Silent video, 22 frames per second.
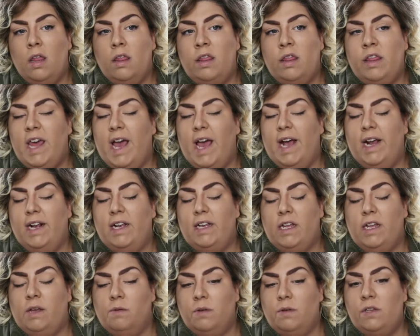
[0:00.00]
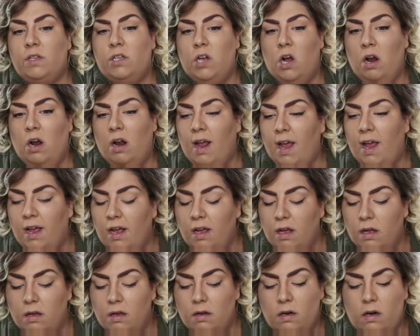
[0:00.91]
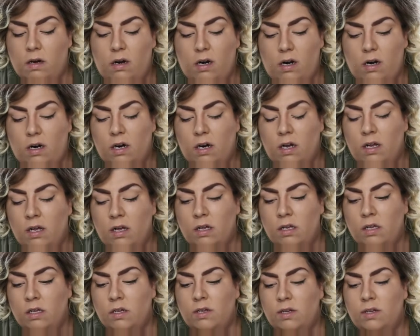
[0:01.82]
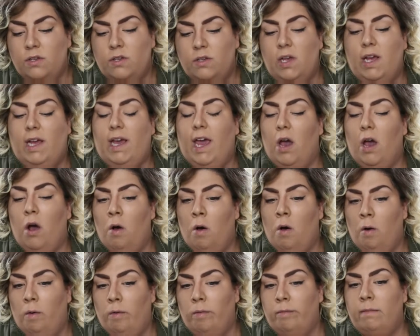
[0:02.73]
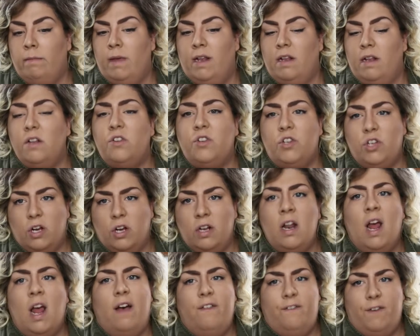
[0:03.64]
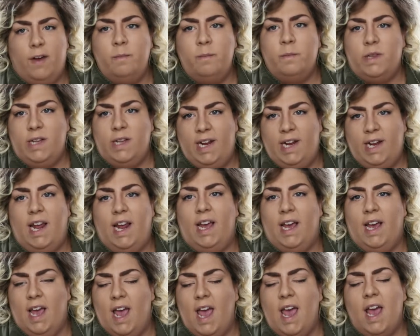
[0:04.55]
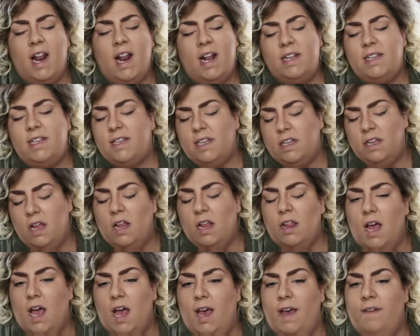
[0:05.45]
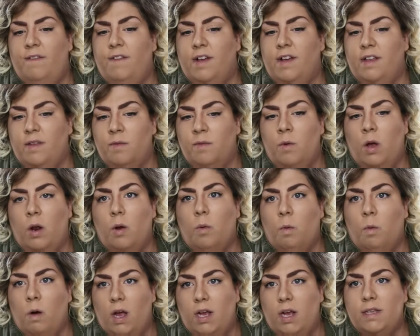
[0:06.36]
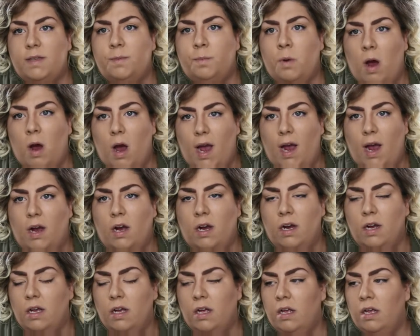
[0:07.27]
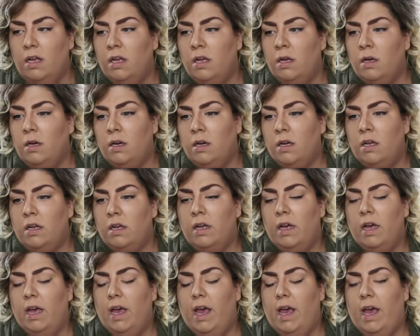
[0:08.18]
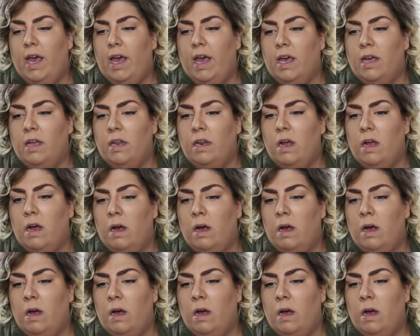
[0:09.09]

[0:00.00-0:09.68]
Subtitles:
that it was starting. So I get home, and sure enough, I'm bleeding, and it's a lot heavier than what it was prior. And